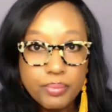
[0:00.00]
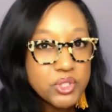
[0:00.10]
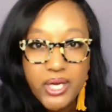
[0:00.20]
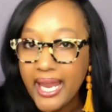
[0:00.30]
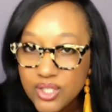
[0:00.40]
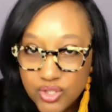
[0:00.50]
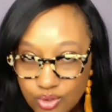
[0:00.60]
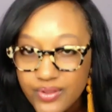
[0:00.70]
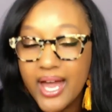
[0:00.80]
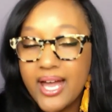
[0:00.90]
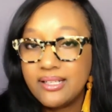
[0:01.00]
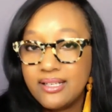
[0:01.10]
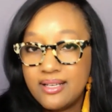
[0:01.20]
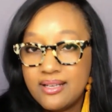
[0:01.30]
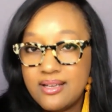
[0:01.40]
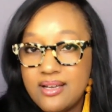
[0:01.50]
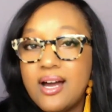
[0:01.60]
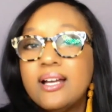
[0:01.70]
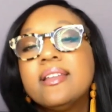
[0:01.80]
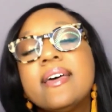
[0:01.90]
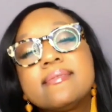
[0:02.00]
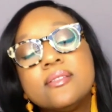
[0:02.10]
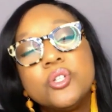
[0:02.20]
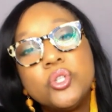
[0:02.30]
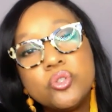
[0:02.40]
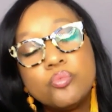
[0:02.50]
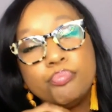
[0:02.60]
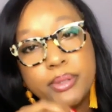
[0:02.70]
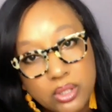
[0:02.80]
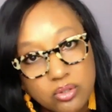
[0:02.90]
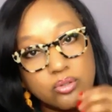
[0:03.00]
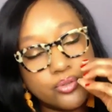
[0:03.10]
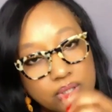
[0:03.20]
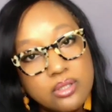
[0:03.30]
but you can't do that unless you build,